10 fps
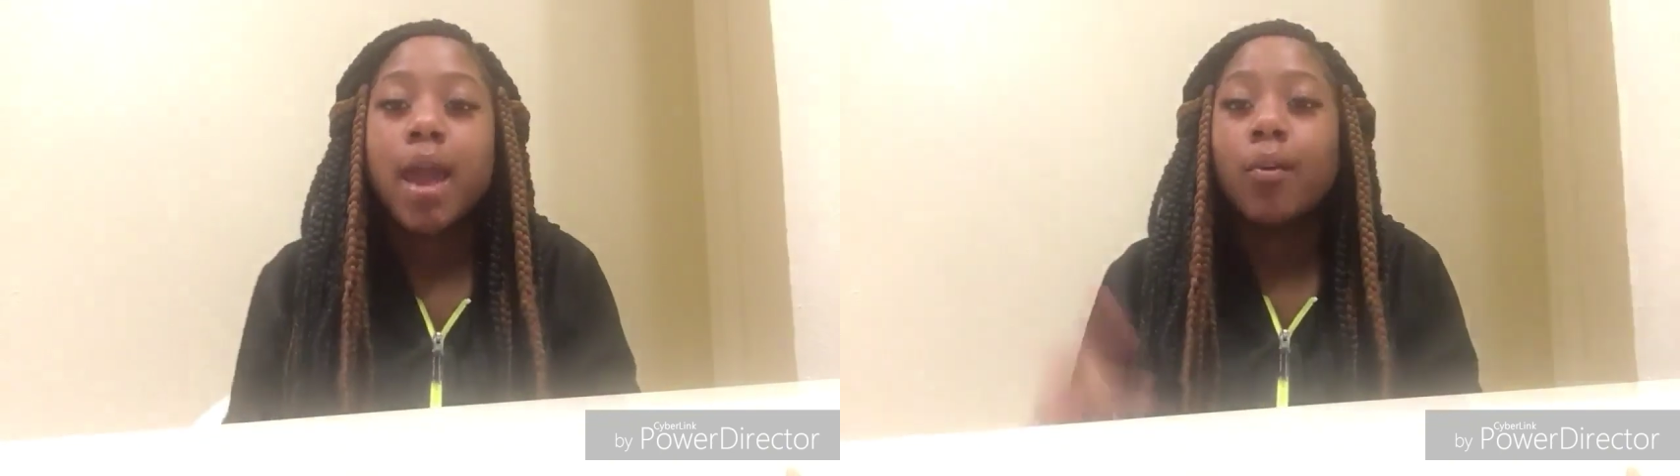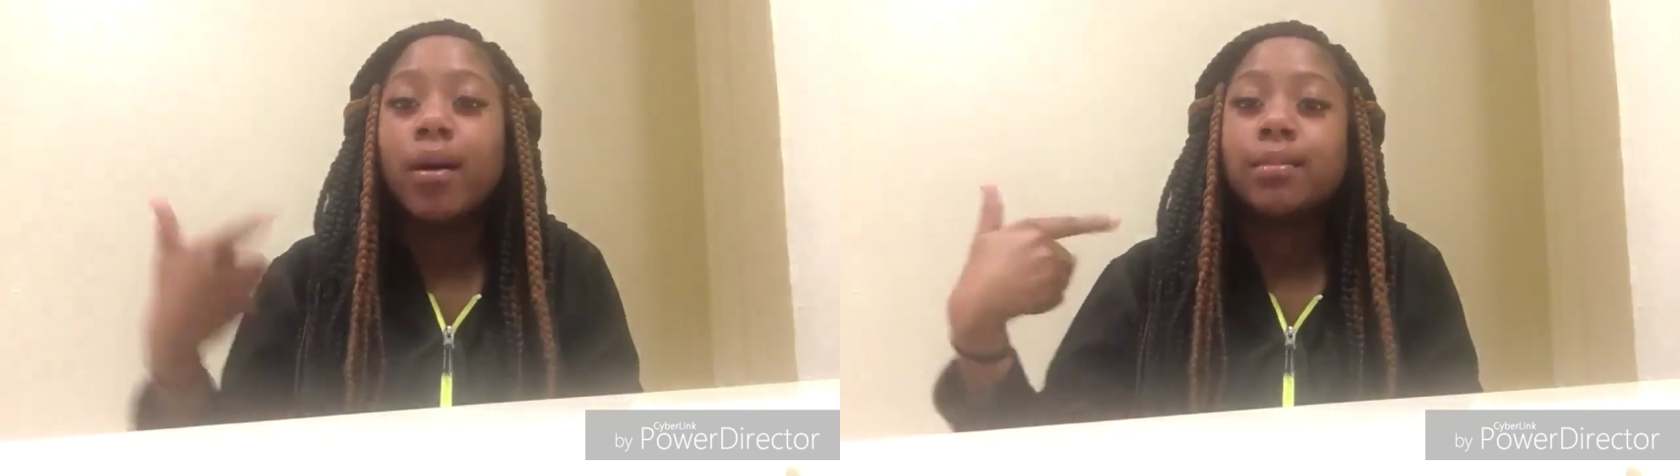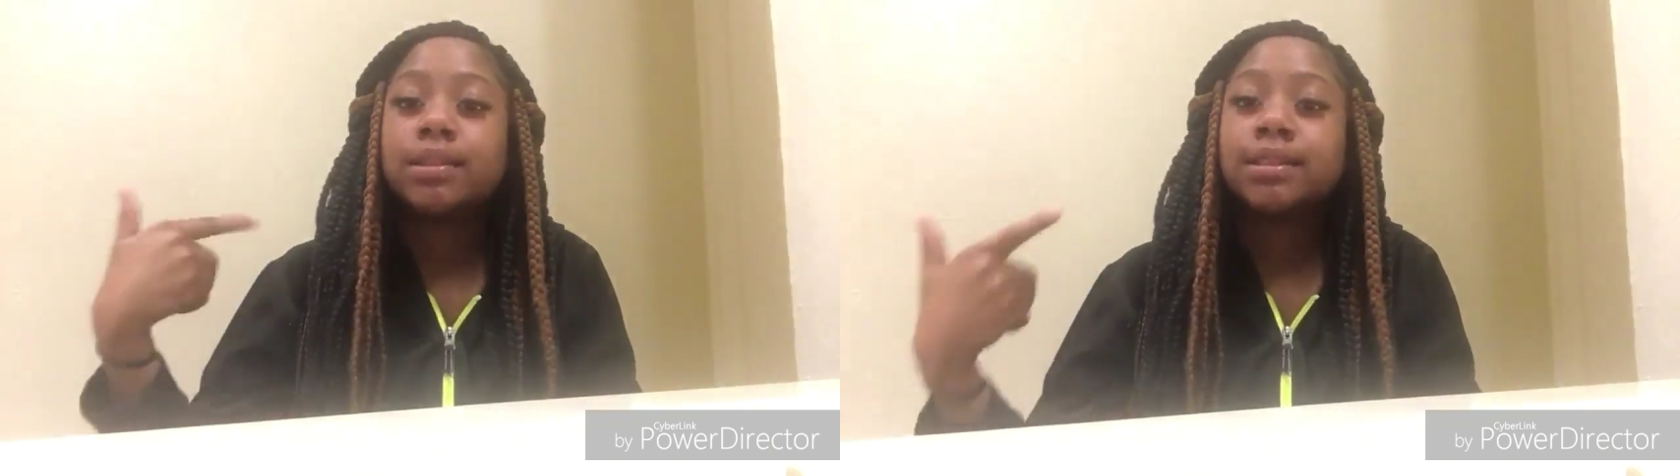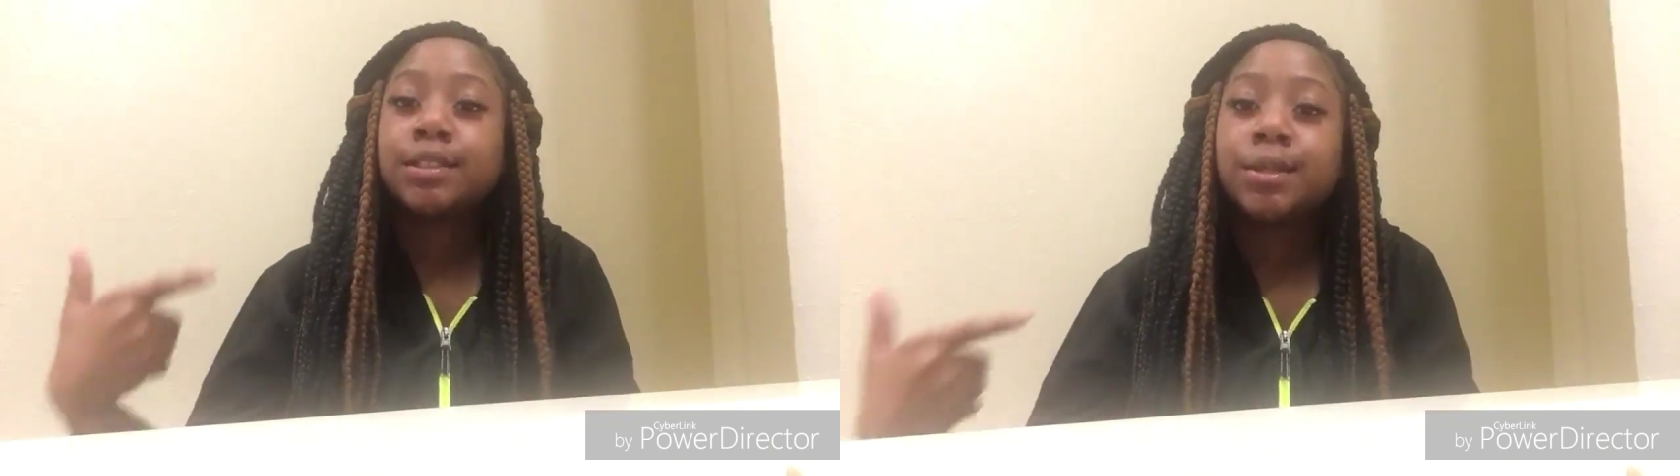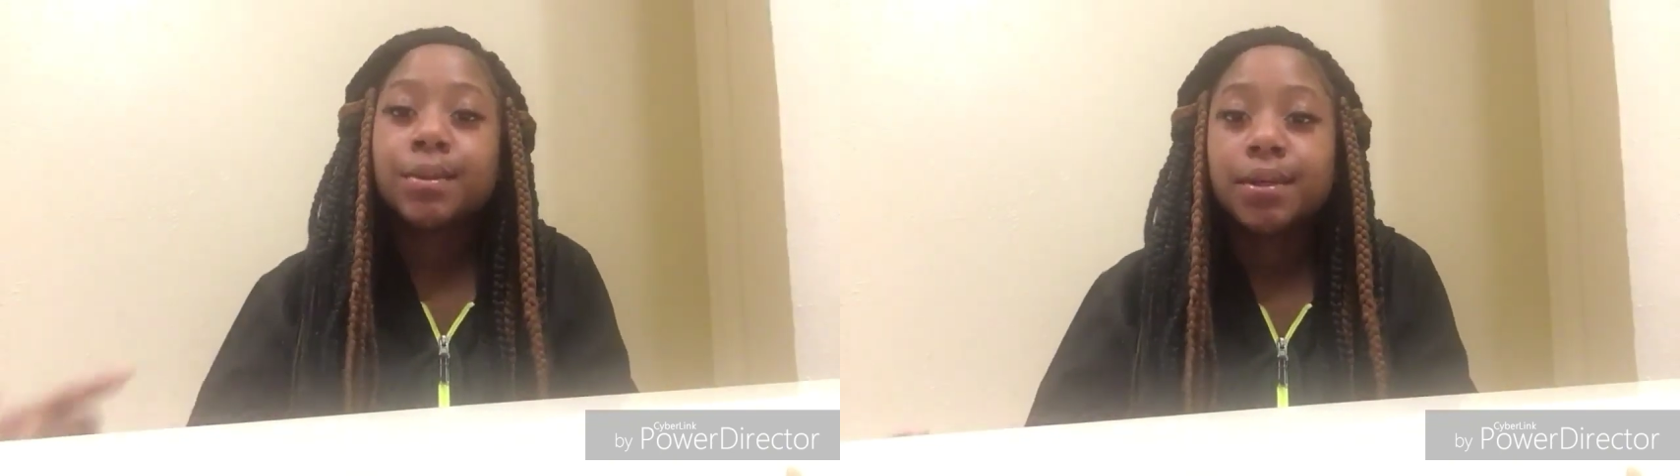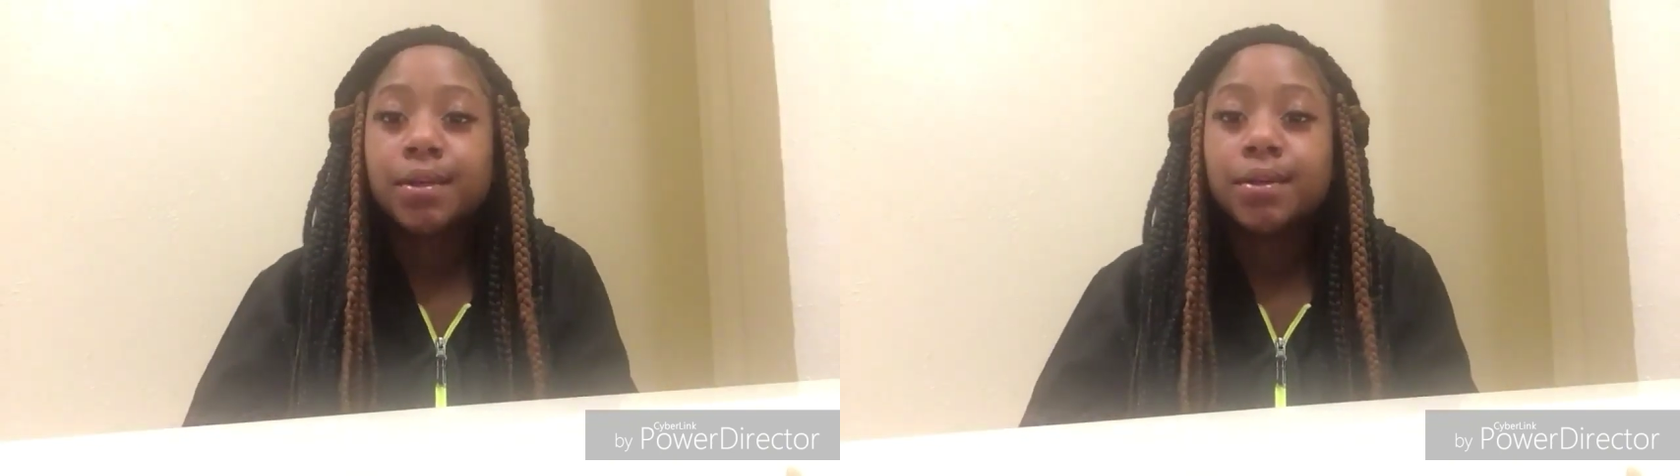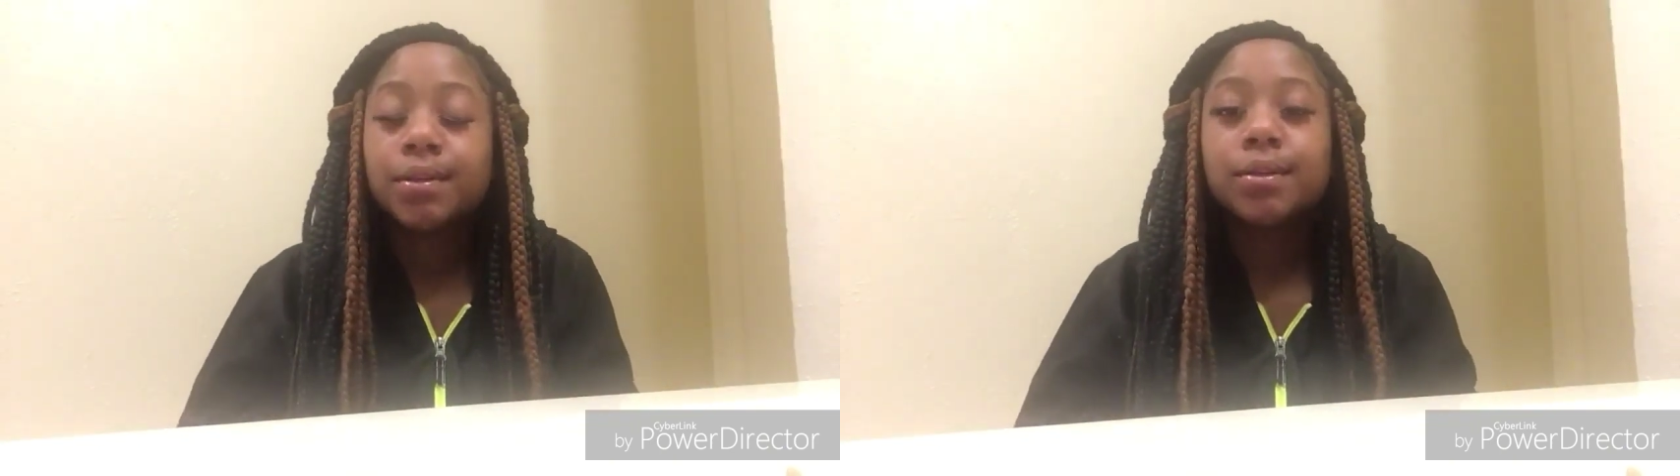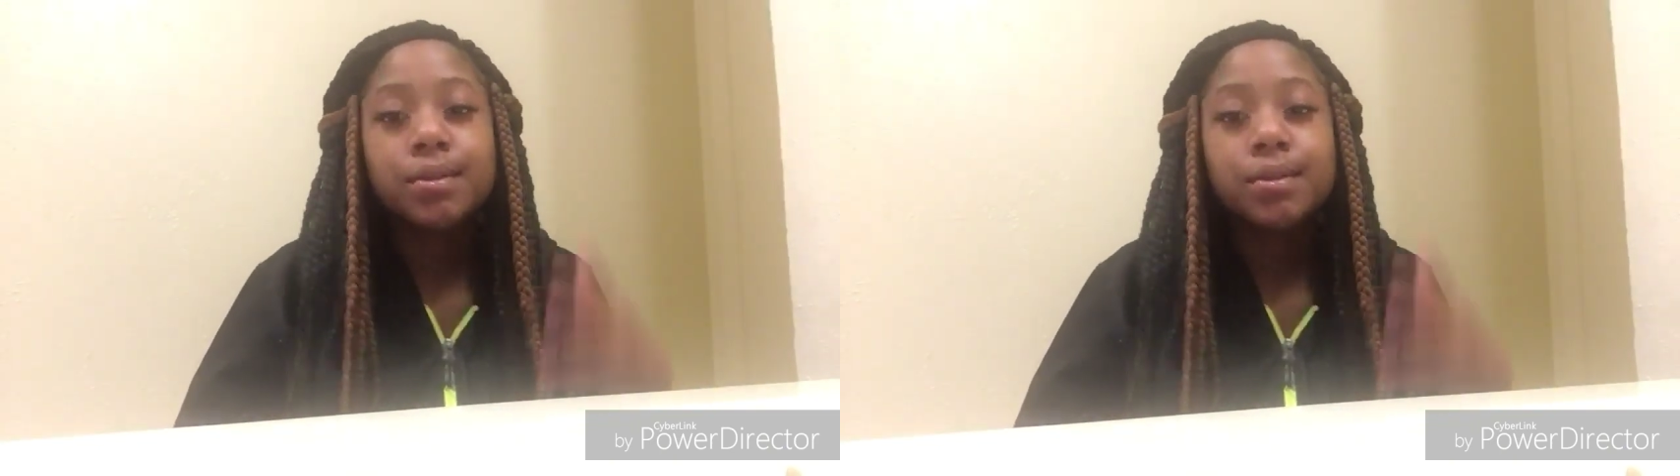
and what material